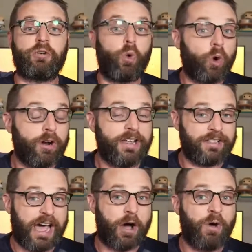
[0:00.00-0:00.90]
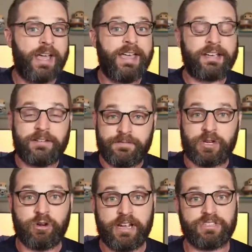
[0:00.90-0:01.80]
or allow
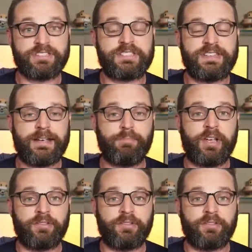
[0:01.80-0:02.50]
configurations to take place.